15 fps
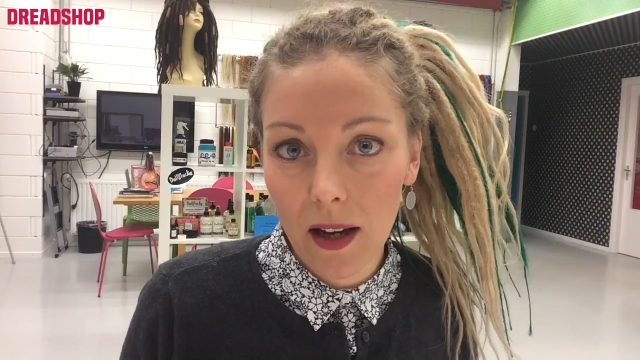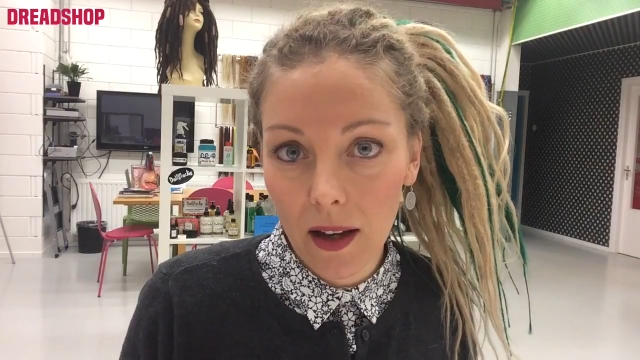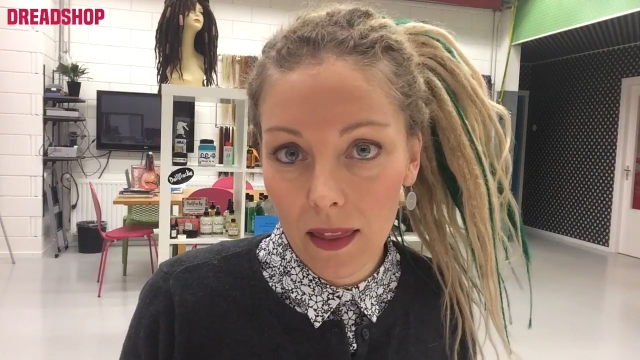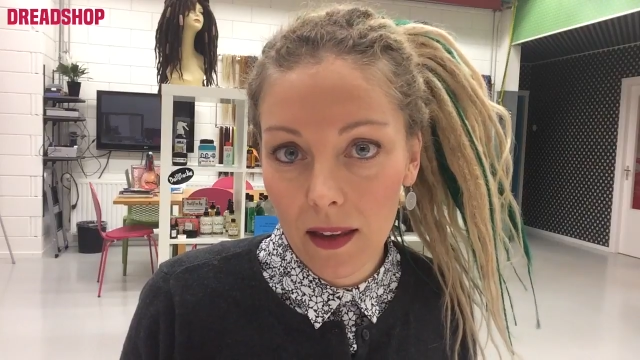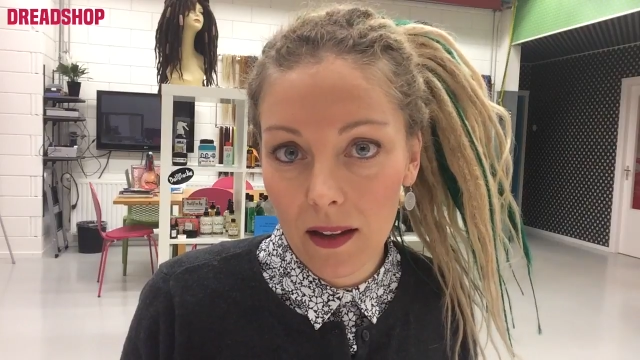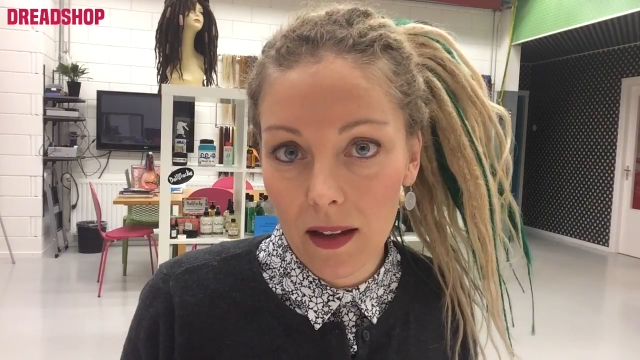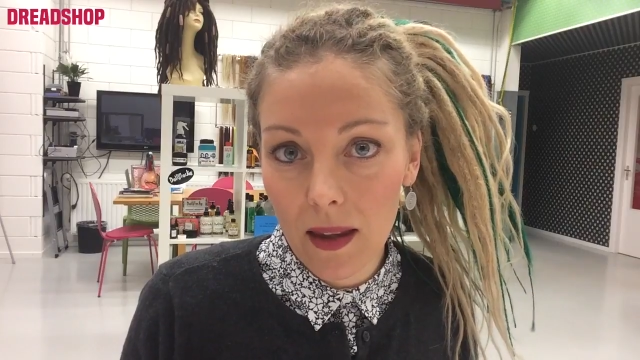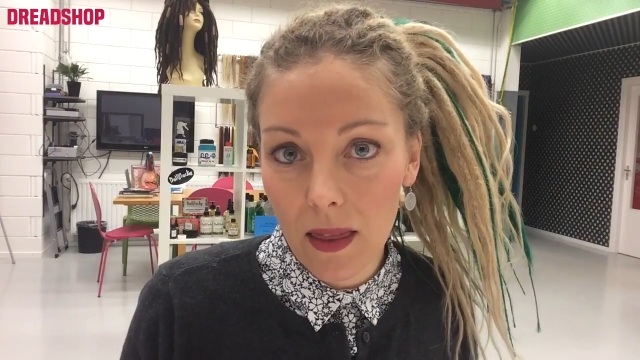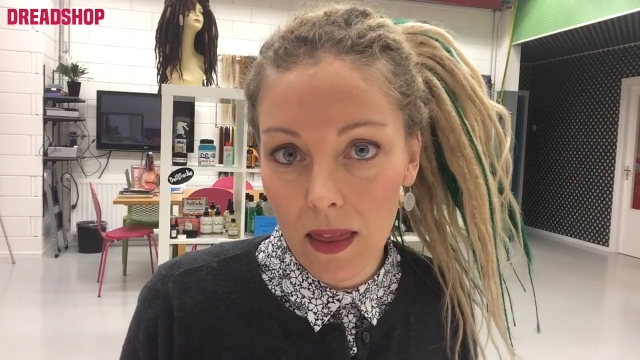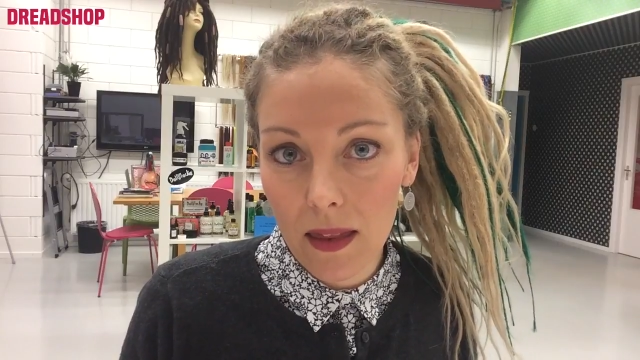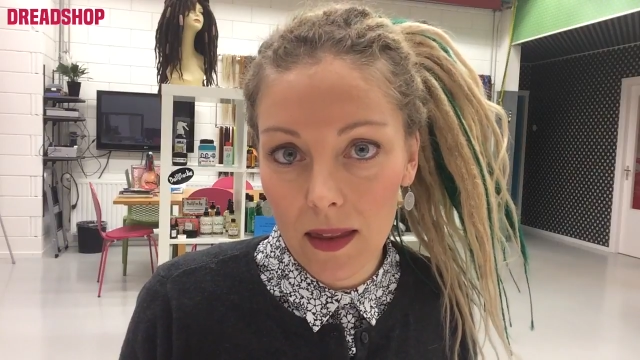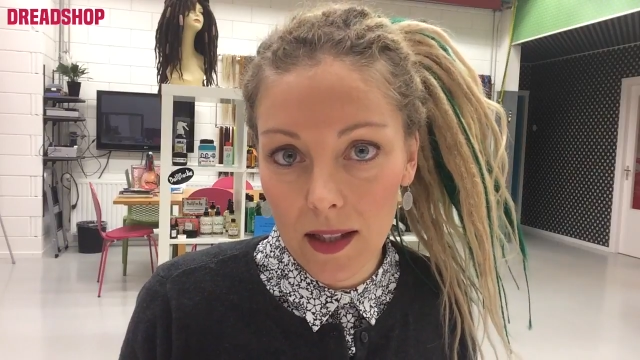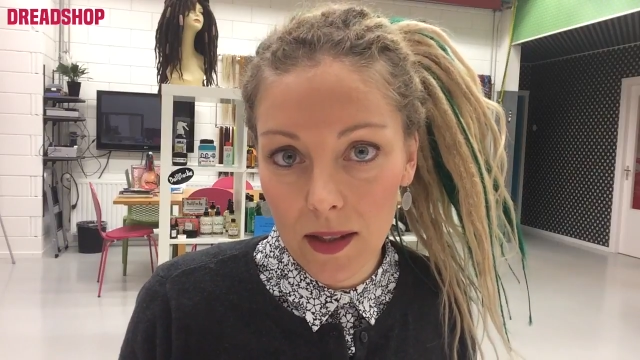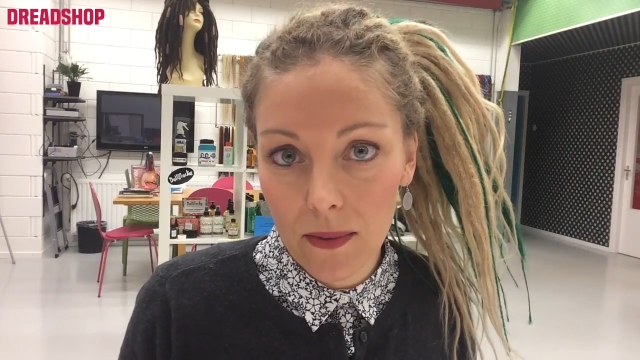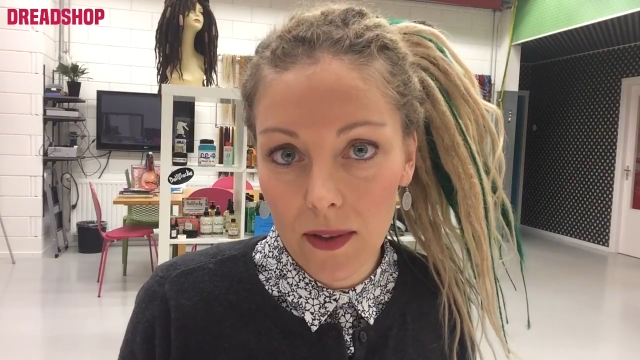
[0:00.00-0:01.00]
underneath
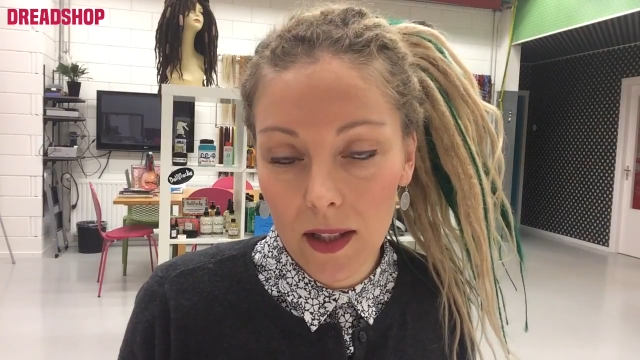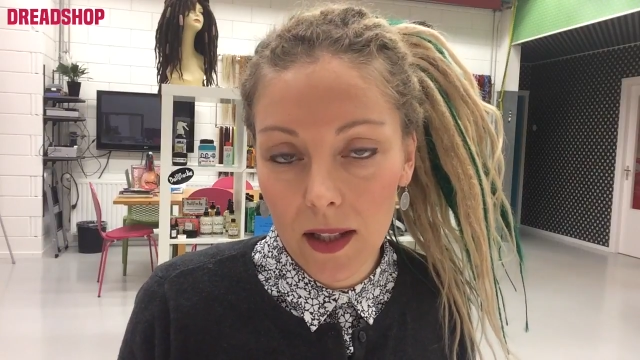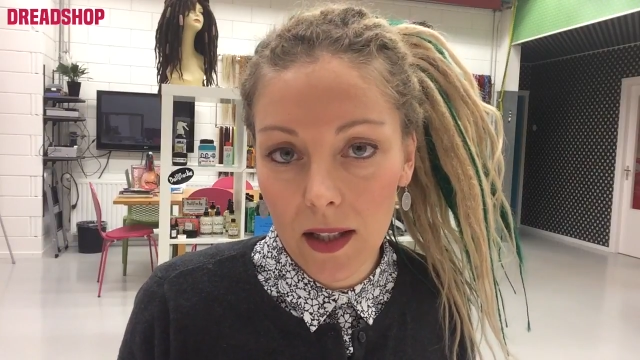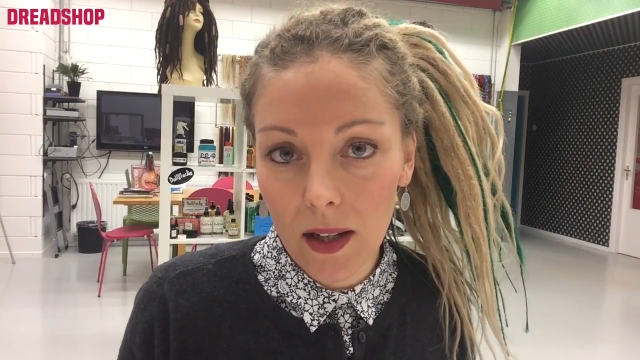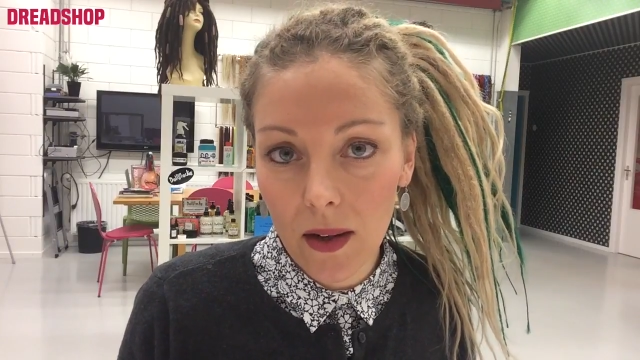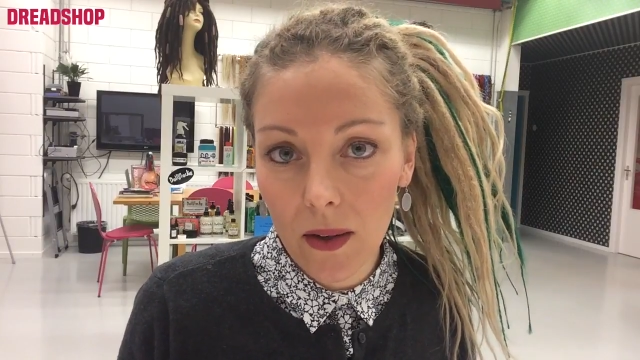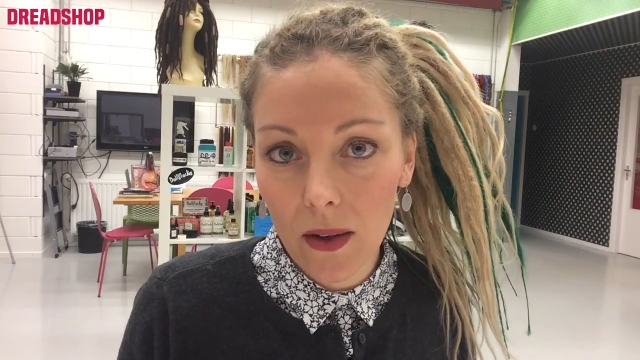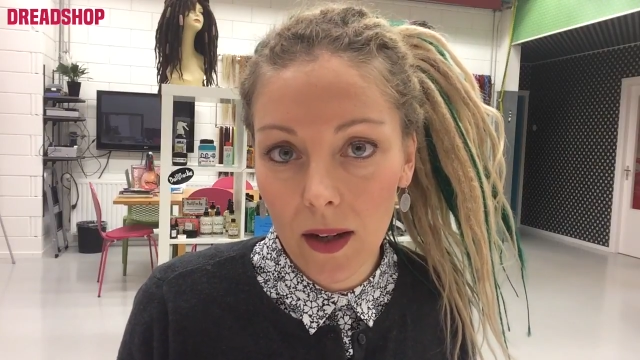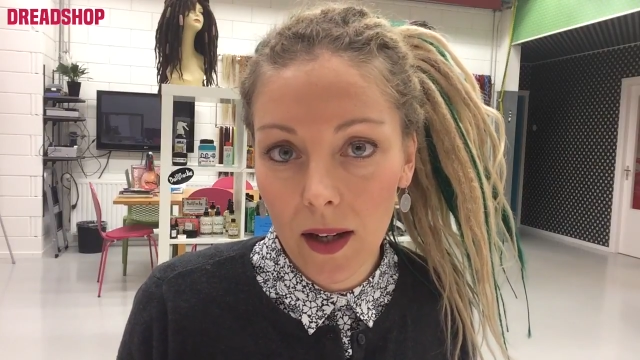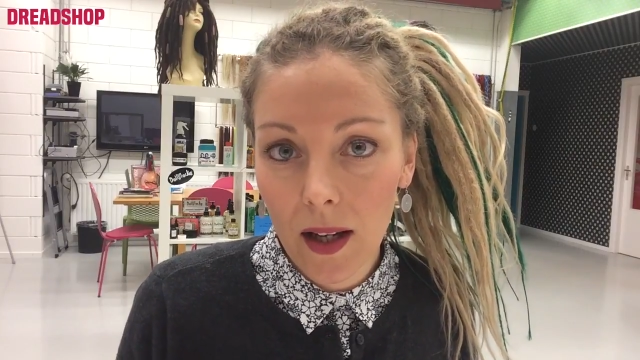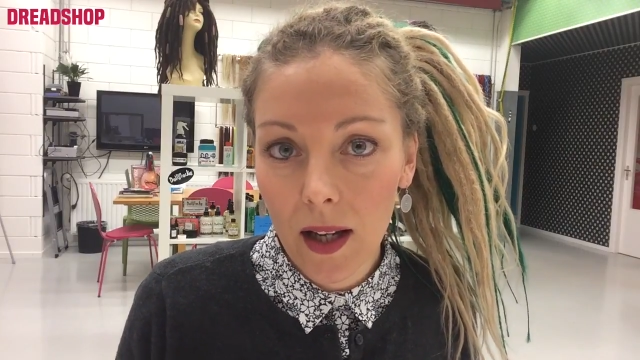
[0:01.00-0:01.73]
this video.